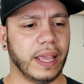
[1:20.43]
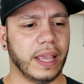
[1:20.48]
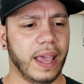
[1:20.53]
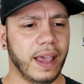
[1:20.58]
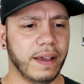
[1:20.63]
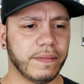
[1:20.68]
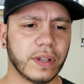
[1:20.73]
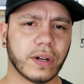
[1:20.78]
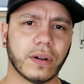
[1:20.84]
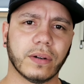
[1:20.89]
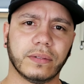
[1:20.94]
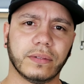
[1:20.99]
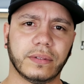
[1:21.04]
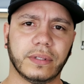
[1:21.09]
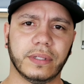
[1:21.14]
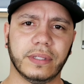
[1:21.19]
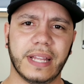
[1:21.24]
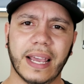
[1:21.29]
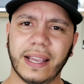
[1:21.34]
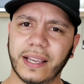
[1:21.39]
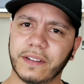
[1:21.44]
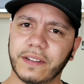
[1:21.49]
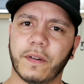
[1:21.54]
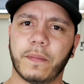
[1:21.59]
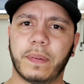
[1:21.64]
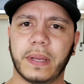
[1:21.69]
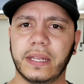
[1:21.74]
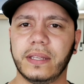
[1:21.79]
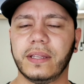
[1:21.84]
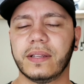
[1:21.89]
have their negative
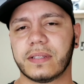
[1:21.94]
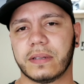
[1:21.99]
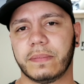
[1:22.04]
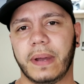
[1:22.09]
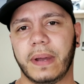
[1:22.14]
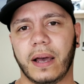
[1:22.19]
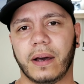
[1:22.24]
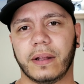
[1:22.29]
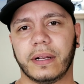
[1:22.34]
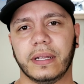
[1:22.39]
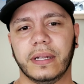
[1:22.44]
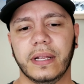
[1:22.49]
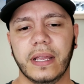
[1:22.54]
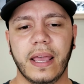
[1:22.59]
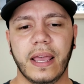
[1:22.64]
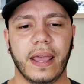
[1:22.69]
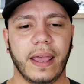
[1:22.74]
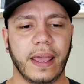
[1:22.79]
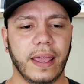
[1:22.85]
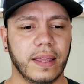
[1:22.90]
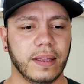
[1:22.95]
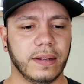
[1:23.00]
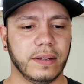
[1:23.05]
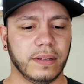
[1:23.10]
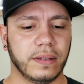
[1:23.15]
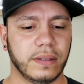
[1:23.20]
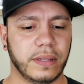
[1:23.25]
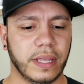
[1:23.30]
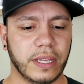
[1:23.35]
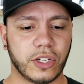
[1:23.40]
opinions about it,
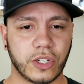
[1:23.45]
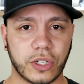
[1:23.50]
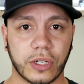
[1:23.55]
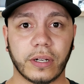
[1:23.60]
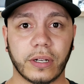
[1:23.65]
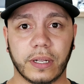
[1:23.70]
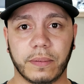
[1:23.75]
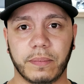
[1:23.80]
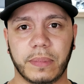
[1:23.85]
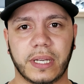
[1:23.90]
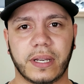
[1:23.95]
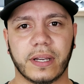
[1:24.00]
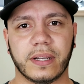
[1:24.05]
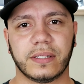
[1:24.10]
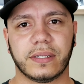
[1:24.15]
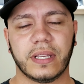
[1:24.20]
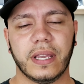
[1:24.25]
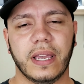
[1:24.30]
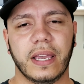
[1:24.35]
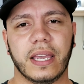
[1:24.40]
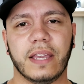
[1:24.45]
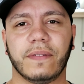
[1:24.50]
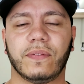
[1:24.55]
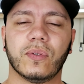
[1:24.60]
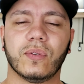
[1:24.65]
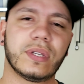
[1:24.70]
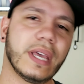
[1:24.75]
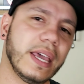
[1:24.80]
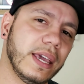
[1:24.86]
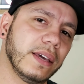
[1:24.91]
and they shouldn't, because if
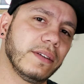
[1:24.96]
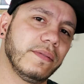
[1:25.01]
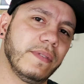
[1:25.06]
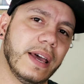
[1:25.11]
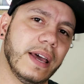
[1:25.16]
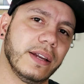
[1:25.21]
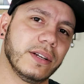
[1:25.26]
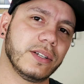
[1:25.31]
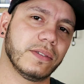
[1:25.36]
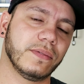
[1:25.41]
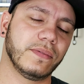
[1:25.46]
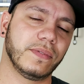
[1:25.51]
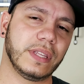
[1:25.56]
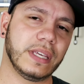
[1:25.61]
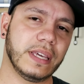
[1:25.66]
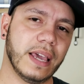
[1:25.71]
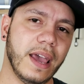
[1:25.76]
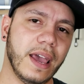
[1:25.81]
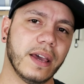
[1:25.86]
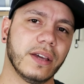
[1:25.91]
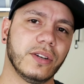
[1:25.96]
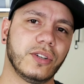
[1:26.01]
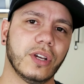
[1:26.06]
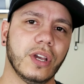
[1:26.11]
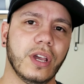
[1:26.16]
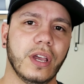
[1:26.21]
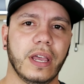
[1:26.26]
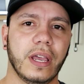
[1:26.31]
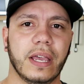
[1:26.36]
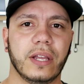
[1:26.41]
you take advantage of the edge,
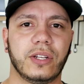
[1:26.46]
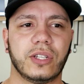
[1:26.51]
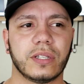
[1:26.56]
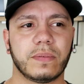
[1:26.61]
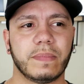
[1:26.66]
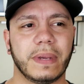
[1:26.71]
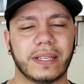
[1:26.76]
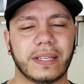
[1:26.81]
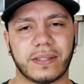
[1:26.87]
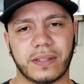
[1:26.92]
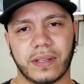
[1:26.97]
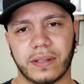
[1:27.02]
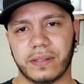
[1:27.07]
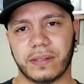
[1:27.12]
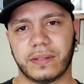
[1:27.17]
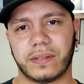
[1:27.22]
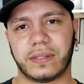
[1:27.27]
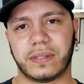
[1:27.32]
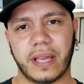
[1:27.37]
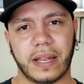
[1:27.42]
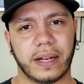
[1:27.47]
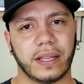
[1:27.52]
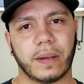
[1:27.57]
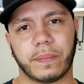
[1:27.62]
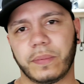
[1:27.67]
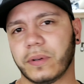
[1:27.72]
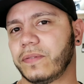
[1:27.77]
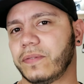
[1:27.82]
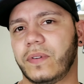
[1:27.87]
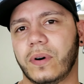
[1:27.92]
it just makes setting
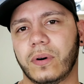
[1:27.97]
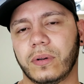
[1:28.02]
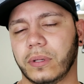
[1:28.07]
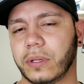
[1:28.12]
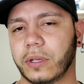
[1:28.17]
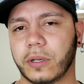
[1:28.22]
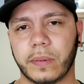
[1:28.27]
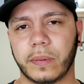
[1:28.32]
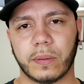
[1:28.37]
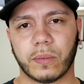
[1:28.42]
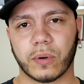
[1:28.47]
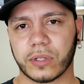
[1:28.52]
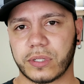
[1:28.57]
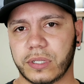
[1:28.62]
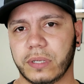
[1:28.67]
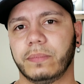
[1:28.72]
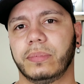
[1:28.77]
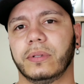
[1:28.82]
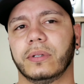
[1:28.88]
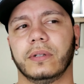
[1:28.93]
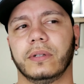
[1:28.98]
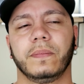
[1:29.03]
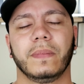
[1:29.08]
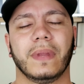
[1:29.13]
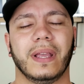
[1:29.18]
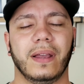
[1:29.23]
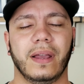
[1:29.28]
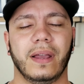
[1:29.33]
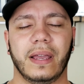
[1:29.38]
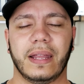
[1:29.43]
up your phone a little bit more simpler.
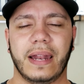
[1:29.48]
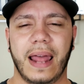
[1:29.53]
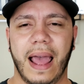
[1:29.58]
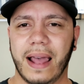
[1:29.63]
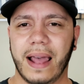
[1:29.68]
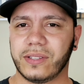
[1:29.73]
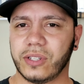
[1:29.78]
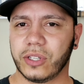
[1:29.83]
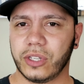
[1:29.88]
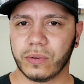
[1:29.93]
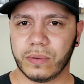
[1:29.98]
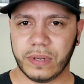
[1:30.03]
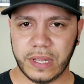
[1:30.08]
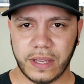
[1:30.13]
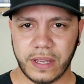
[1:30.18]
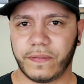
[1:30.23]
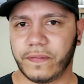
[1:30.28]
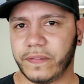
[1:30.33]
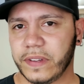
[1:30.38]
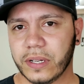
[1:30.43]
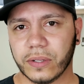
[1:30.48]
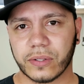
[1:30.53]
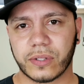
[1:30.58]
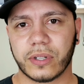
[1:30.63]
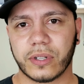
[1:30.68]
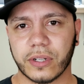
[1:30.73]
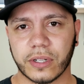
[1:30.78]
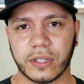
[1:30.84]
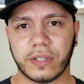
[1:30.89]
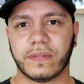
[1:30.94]
It adds a unique feel
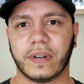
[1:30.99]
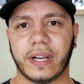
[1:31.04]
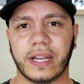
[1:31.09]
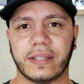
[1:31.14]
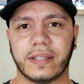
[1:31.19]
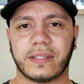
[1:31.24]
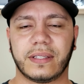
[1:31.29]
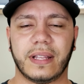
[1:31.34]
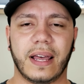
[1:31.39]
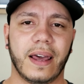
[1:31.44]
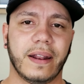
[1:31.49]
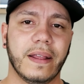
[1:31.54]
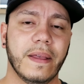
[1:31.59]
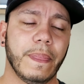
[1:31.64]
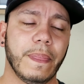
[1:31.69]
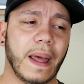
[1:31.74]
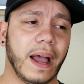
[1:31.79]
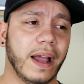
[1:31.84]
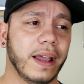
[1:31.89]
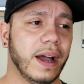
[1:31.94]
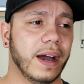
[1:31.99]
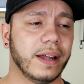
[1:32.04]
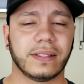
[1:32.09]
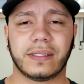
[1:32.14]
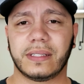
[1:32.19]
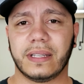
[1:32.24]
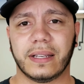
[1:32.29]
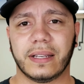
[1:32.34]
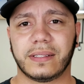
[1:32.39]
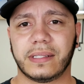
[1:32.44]
to your device that
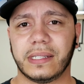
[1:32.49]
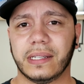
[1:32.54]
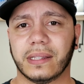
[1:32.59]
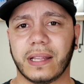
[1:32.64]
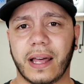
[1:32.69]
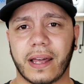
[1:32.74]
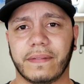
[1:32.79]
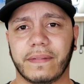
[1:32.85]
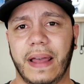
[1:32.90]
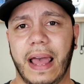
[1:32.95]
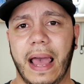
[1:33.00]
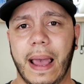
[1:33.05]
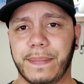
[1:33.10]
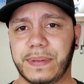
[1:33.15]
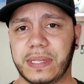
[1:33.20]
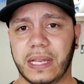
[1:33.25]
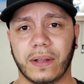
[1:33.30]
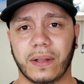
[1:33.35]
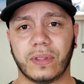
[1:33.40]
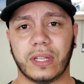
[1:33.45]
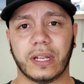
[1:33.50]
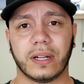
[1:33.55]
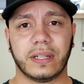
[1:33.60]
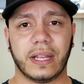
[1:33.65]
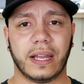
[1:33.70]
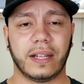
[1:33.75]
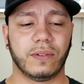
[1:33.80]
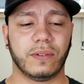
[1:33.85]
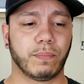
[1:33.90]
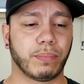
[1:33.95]
I see a lot of apps out there
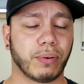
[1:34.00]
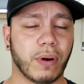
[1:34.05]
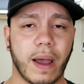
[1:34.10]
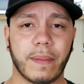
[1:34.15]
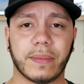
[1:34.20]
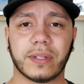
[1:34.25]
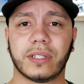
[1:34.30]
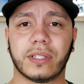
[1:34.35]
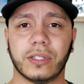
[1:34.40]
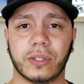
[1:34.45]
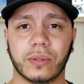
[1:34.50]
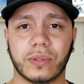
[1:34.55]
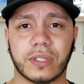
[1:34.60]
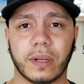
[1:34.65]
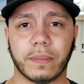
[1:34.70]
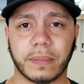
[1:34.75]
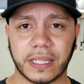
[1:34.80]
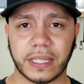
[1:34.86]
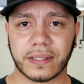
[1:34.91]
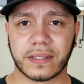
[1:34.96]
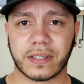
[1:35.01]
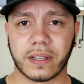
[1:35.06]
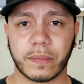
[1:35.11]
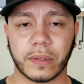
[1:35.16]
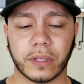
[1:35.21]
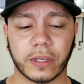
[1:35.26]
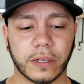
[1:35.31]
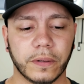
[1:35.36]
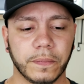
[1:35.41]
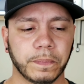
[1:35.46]
that promise to do something
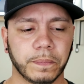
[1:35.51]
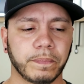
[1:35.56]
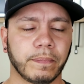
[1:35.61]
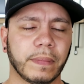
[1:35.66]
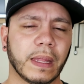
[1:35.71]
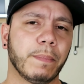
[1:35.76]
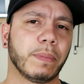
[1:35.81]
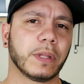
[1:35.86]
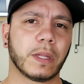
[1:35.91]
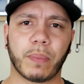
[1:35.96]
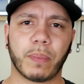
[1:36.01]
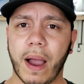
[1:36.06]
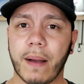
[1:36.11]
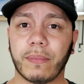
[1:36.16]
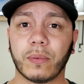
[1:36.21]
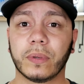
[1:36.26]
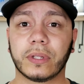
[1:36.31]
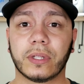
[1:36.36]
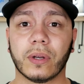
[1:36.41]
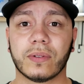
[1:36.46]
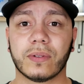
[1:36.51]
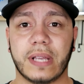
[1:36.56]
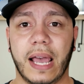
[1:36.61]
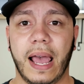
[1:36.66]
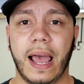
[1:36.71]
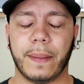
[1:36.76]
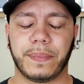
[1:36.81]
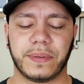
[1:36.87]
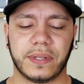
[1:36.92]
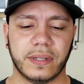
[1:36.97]
similar. But the problem with those
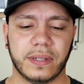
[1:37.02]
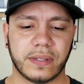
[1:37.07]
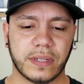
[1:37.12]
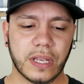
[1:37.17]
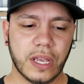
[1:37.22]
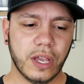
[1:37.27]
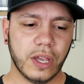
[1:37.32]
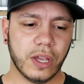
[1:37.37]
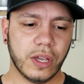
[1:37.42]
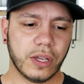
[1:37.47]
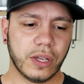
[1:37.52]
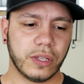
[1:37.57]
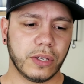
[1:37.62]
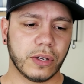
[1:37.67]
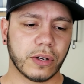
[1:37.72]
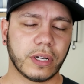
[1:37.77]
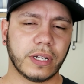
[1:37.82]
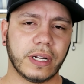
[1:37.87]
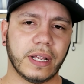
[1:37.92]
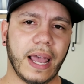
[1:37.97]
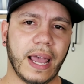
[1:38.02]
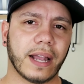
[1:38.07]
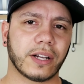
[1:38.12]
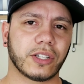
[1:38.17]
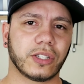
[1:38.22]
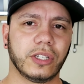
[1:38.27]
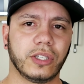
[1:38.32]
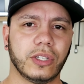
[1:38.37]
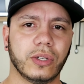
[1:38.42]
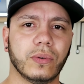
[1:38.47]
apps is you're gonna
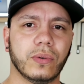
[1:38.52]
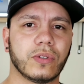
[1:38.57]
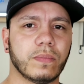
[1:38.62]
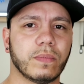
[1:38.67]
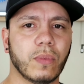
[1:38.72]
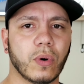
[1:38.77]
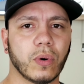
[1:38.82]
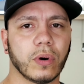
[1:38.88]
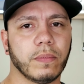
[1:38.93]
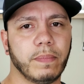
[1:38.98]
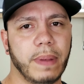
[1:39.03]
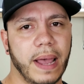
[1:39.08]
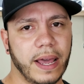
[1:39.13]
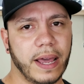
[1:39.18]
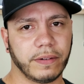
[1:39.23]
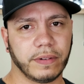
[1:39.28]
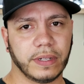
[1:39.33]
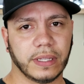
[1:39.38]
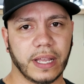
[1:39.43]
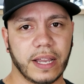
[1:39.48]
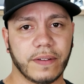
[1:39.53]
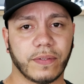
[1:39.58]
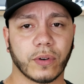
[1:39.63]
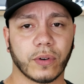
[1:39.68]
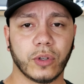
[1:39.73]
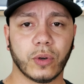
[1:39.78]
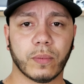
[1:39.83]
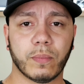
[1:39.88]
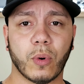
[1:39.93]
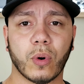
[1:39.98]
actually use more battery life
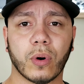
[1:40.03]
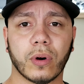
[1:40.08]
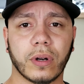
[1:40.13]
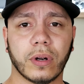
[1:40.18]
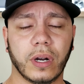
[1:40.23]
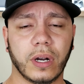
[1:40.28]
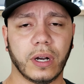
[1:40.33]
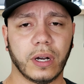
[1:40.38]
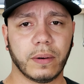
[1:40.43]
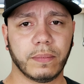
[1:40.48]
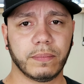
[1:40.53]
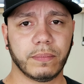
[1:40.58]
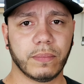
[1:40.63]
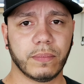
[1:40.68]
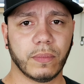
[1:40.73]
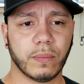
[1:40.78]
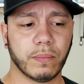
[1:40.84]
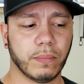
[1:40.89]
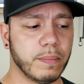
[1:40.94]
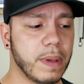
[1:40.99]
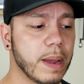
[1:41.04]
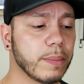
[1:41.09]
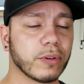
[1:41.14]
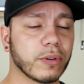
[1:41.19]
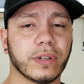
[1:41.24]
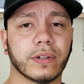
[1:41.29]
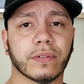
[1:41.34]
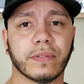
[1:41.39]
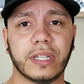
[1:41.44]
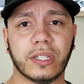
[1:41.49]
or more
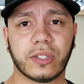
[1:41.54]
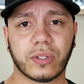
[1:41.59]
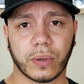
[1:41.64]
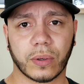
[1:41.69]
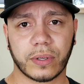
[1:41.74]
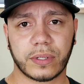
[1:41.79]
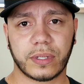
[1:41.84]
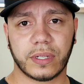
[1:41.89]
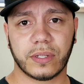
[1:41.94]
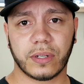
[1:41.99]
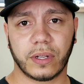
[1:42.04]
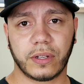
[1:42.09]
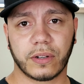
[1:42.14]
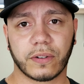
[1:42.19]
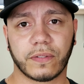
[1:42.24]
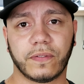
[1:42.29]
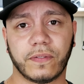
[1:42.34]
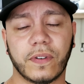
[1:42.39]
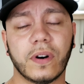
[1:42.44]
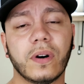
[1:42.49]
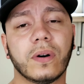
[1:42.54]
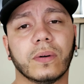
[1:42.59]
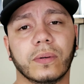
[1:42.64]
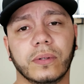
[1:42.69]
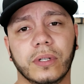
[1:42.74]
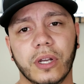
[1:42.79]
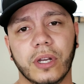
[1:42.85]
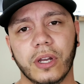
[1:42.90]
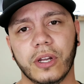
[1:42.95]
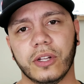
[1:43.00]
memory resources on your
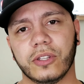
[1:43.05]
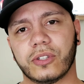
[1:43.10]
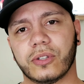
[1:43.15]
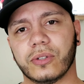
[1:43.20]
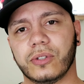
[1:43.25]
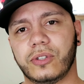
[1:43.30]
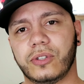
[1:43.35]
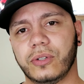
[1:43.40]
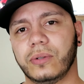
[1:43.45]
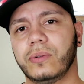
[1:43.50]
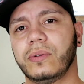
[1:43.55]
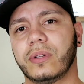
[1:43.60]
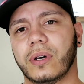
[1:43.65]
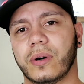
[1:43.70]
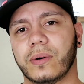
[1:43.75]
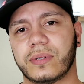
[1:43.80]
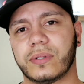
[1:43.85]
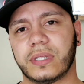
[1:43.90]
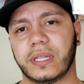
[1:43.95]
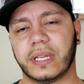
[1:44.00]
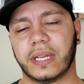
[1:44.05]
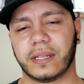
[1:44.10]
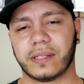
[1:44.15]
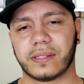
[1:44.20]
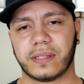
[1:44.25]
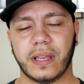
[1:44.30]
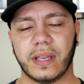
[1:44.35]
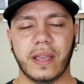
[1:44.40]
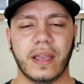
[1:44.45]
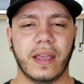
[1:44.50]
phone to do those
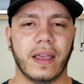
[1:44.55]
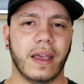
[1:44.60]
things